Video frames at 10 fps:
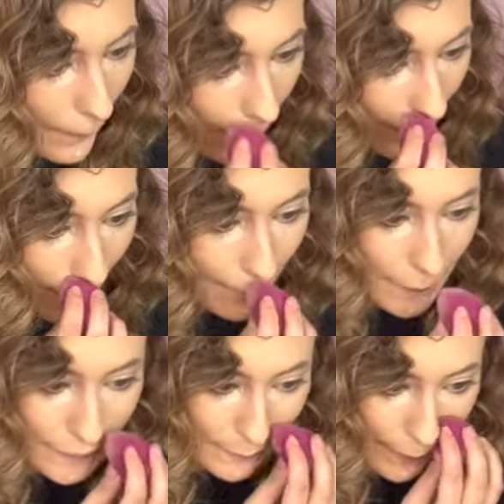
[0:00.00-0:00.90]
I'm
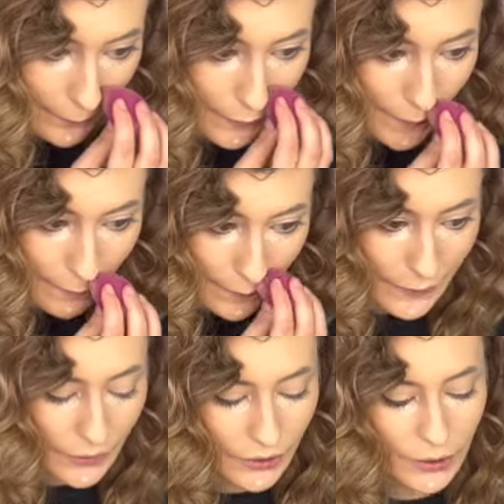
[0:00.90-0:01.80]
using my beauty
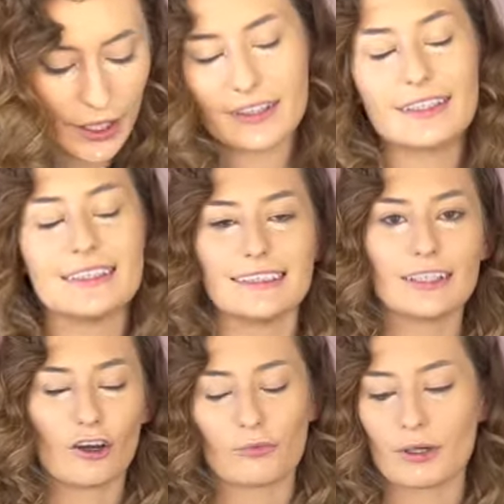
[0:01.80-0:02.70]
blender. I think it's an
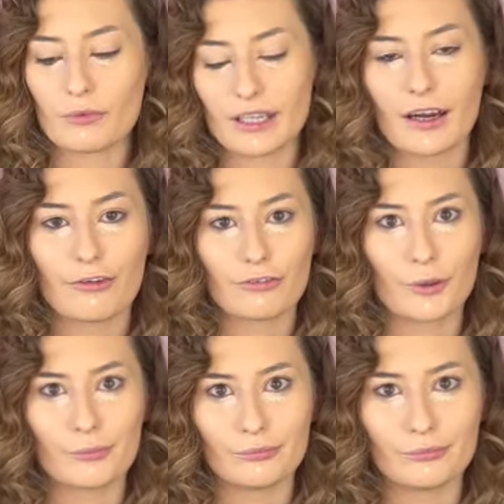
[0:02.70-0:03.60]
off-brand one I got
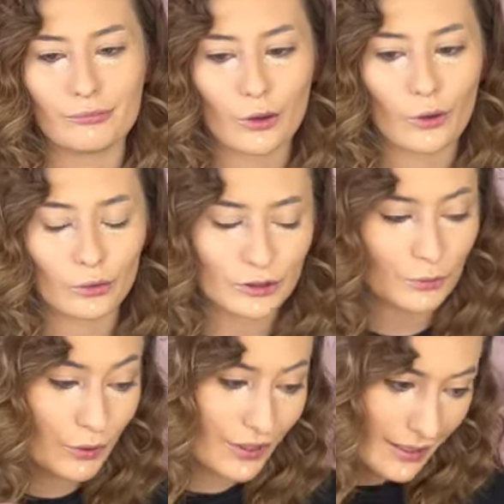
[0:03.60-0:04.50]
from Ulta
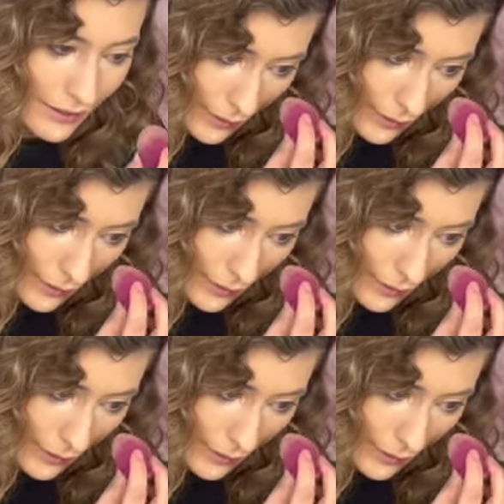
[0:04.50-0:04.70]
Beauty.